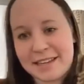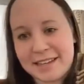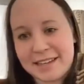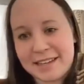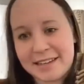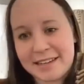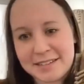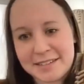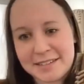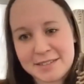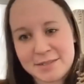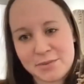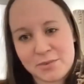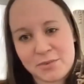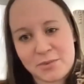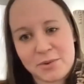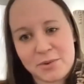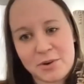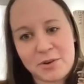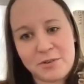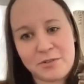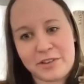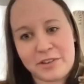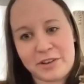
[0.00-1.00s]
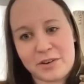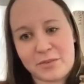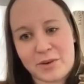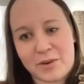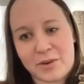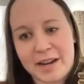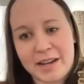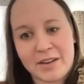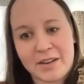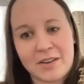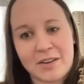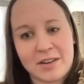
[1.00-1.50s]
It is woven
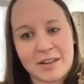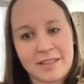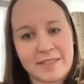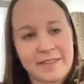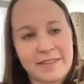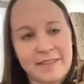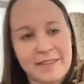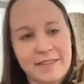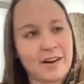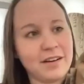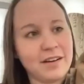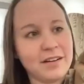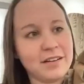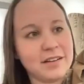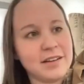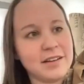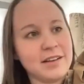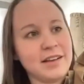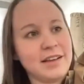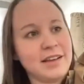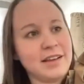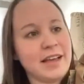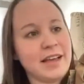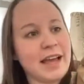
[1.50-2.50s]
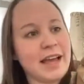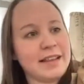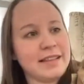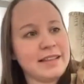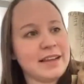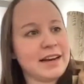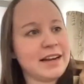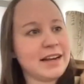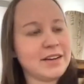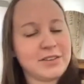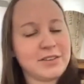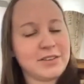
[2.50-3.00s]
right on there. And then
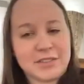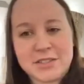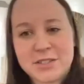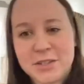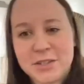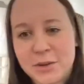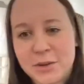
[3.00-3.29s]
I also